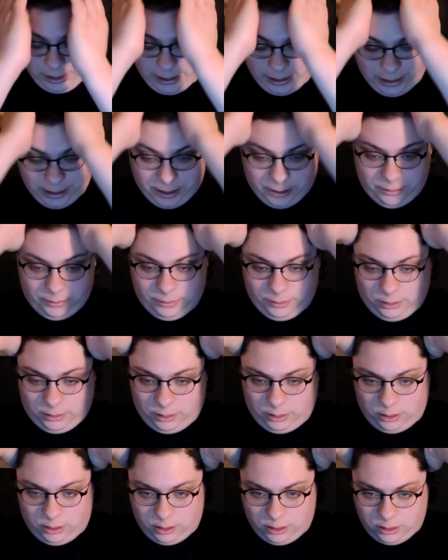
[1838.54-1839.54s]
and
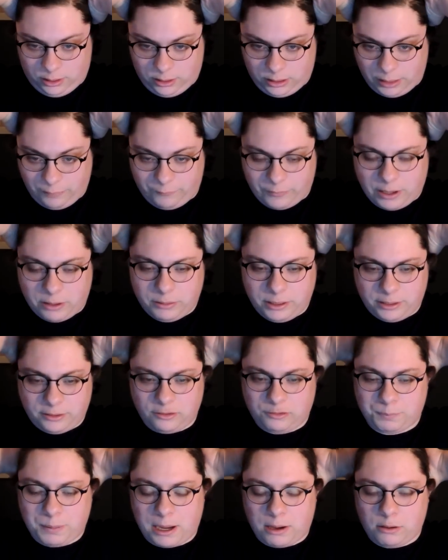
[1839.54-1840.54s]
they found that
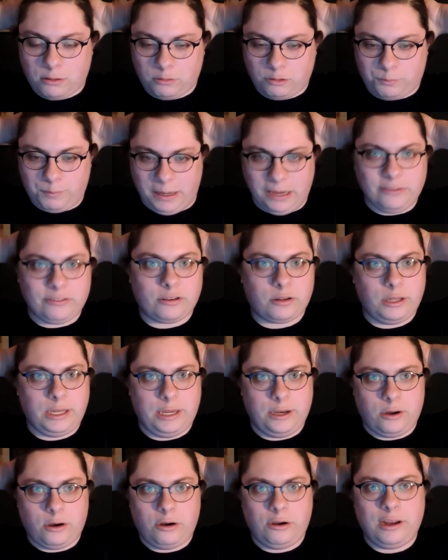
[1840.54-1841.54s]
this powder was
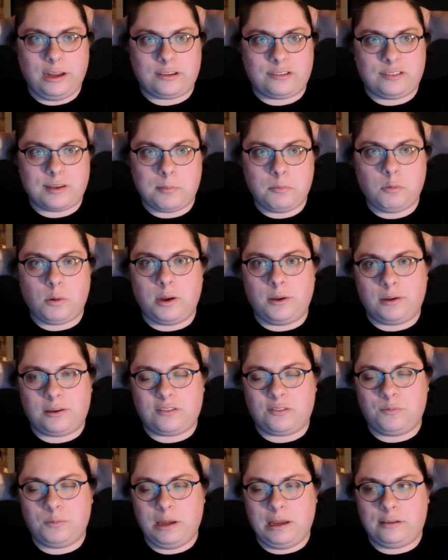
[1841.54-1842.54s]
basically inert except when ex-